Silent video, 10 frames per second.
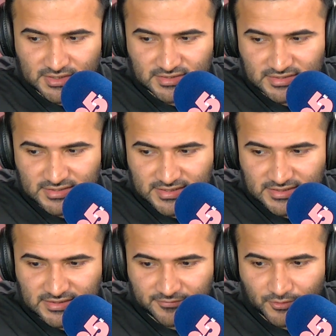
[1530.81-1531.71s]
isn't
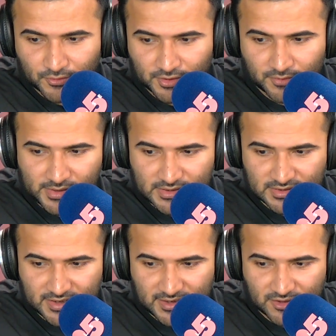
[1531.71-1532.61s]
easy for North Korea to
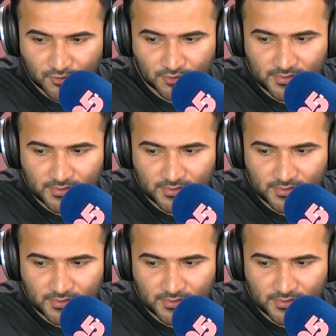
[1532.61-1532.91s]
get. North